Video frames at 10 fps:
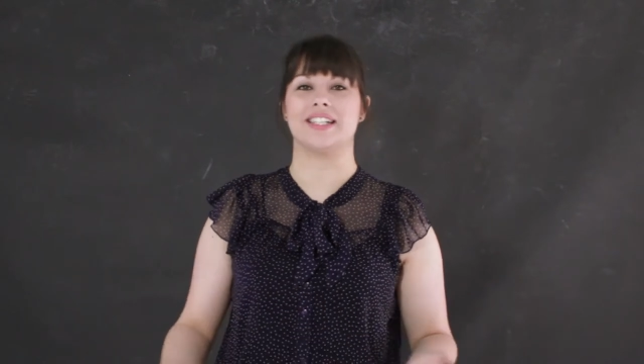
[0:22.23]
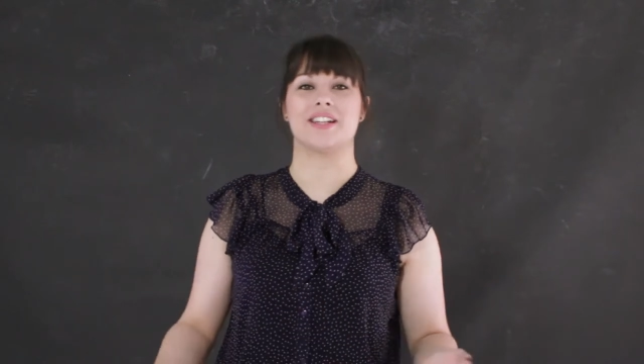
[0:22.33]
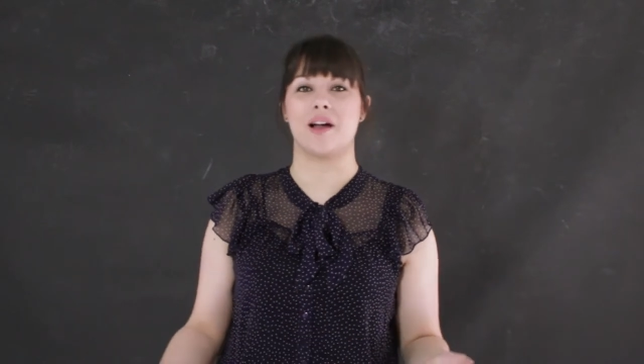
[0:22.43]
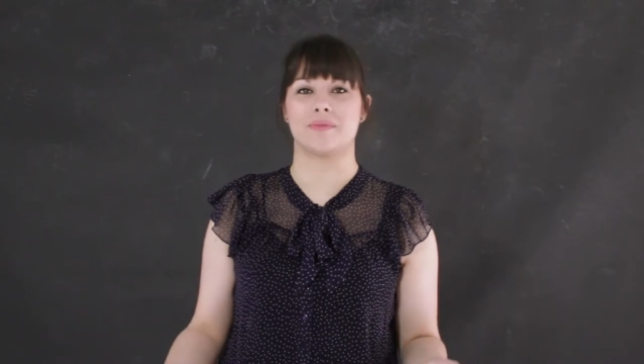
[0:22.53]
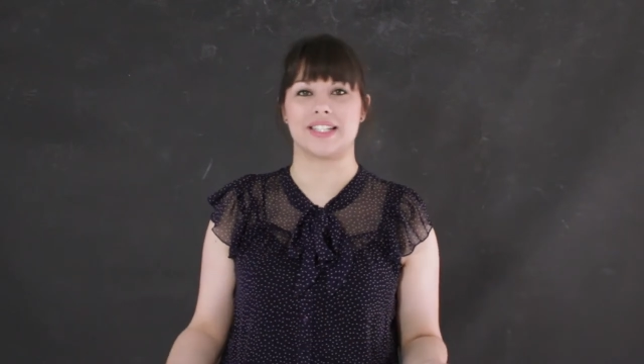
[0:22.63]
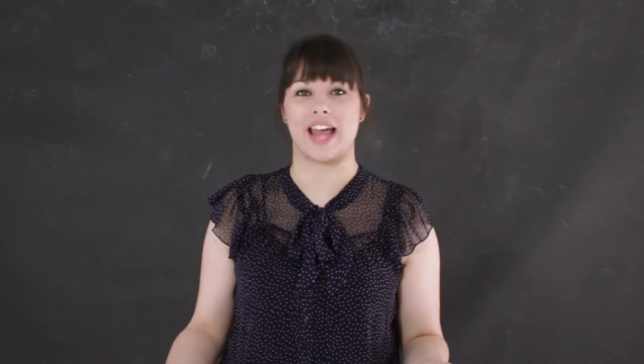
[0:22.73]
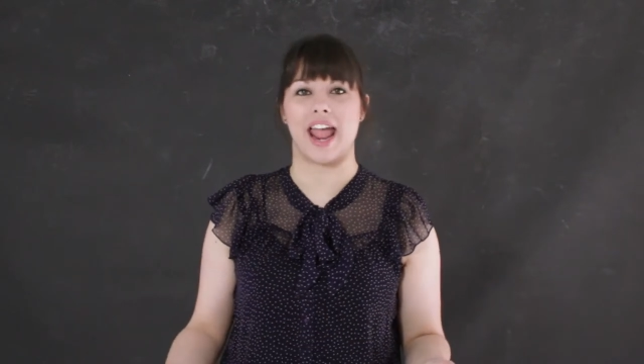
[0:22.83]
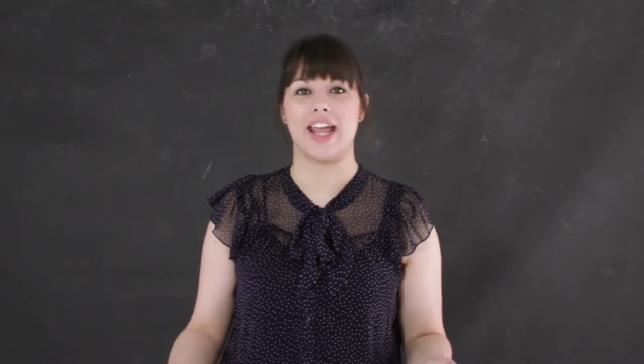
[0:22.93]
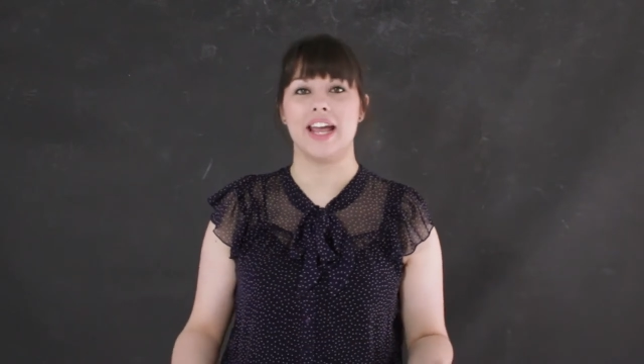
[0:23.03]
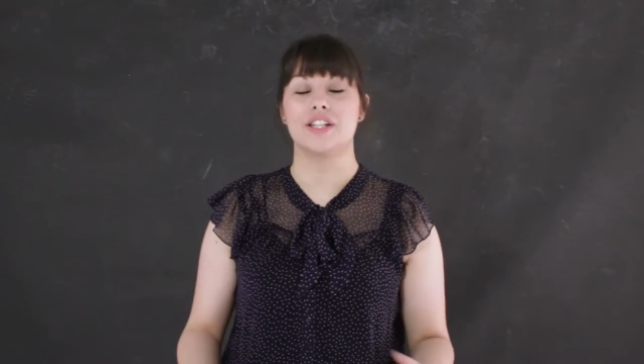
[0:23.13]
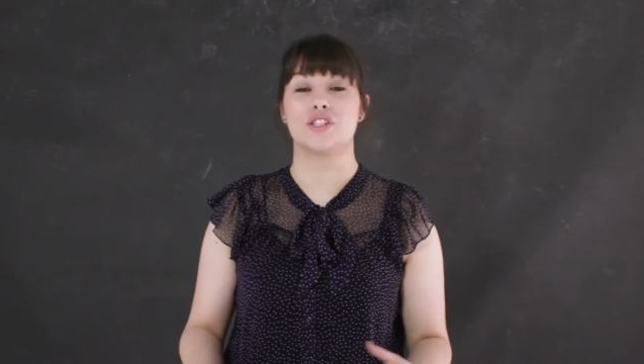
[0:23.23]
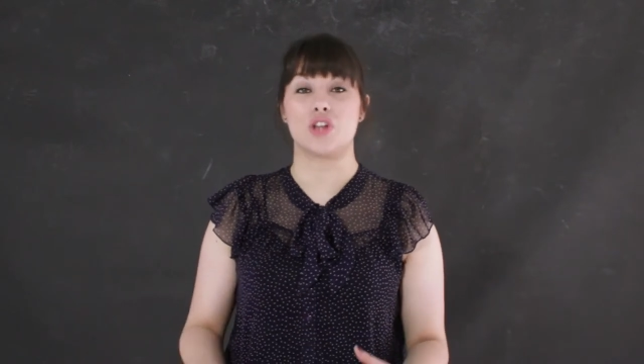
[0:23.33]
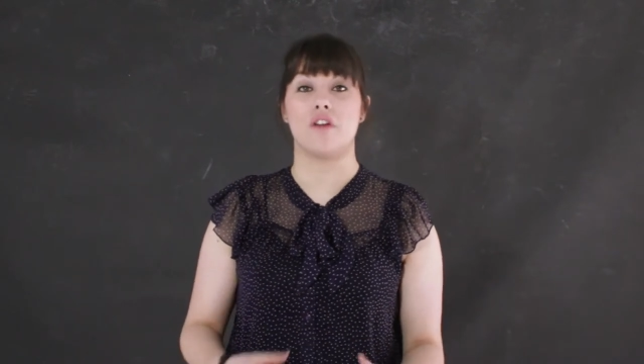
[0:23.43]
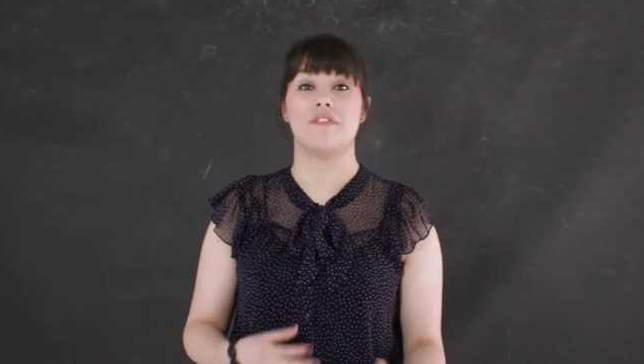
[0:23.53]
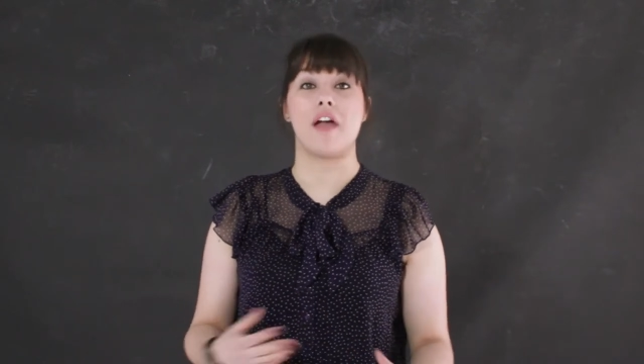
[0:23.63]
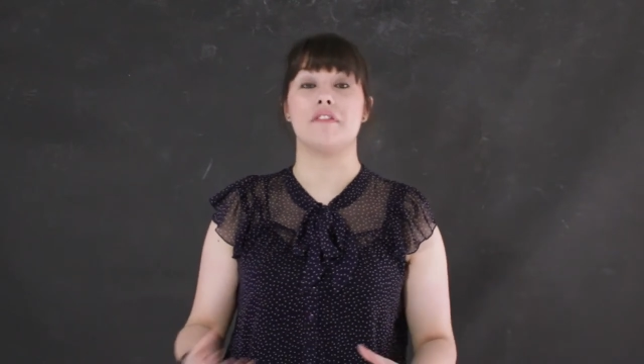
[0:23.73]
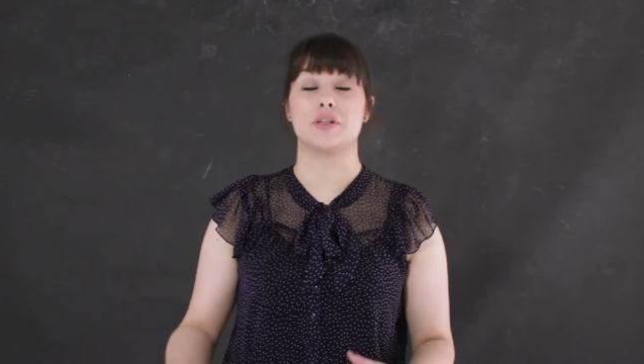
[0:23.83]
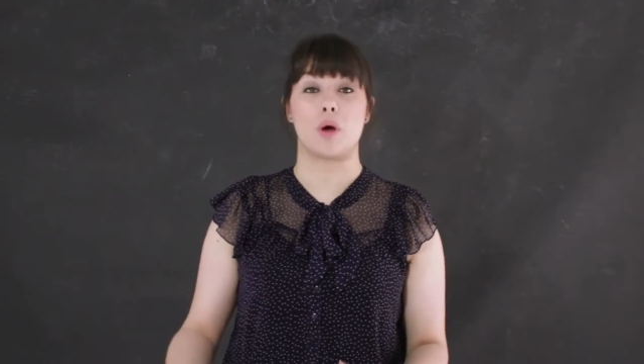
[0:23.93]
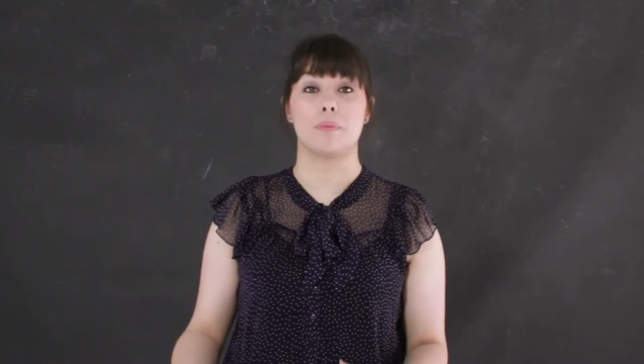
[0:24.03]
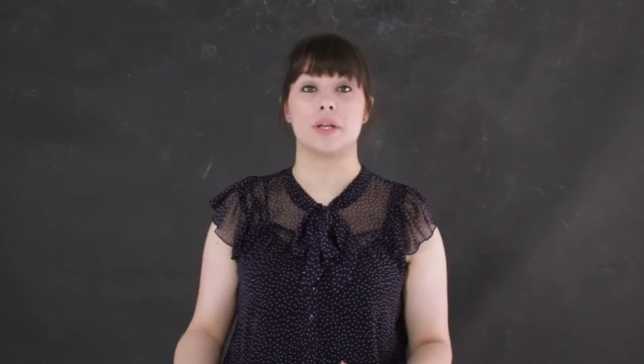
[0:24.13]
times a day to solve various
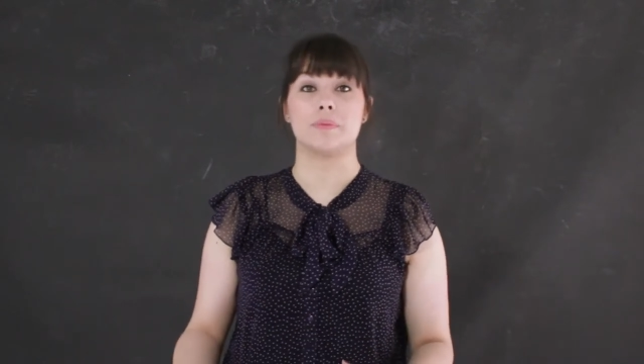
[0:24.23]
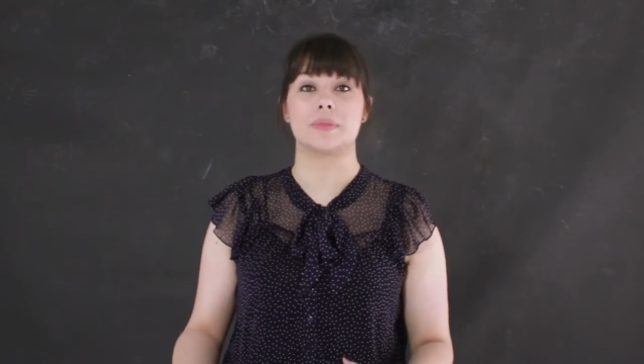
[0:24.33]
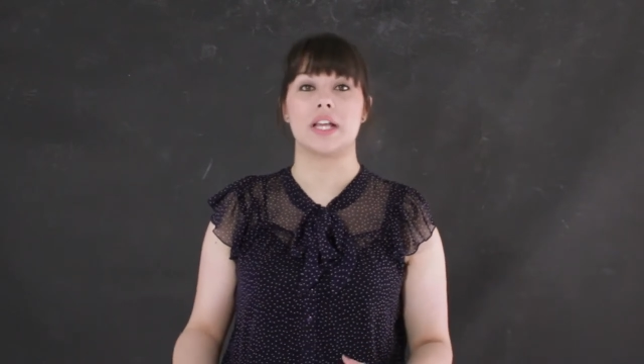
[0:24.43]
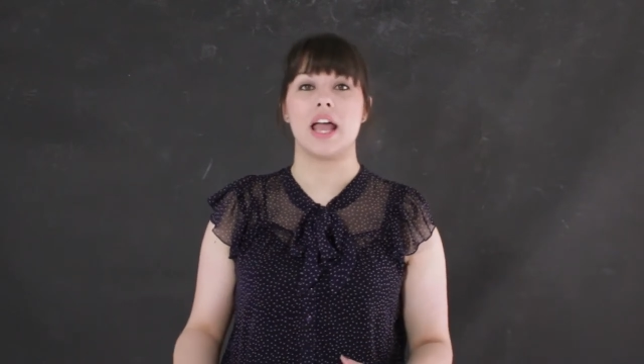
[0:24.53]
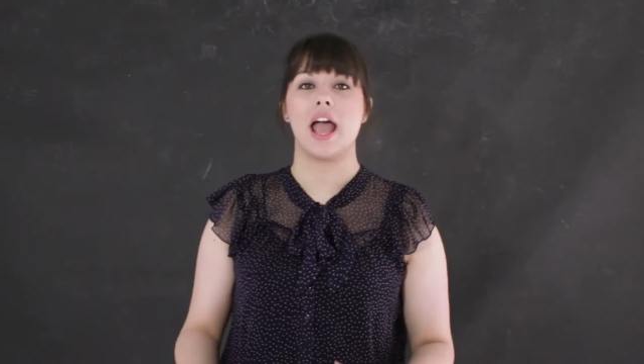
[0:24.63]
problems.